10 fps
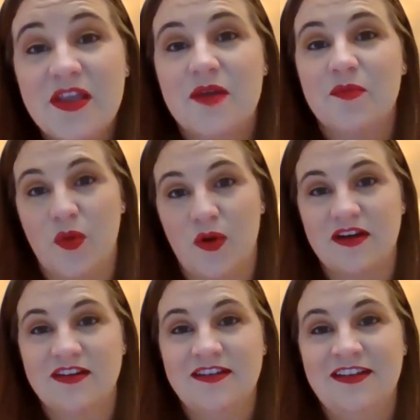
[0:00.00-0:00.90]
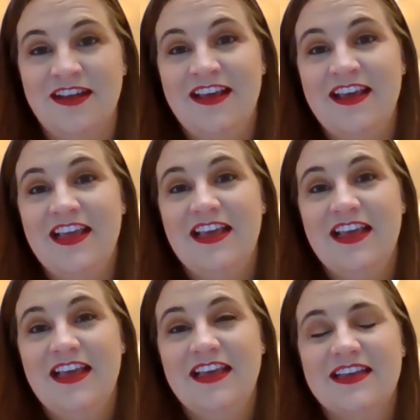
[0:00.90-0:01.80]
important
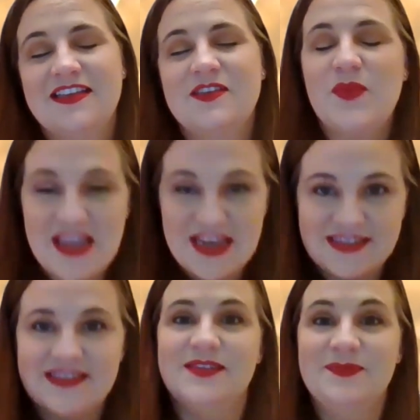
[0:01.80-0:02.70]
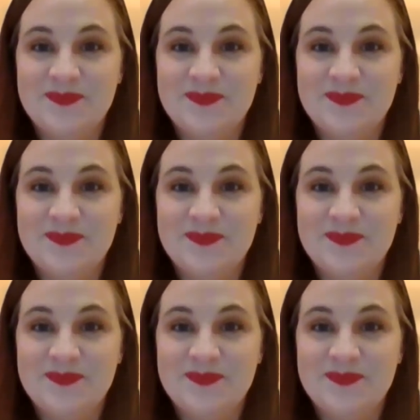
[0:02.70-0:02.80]
is peace.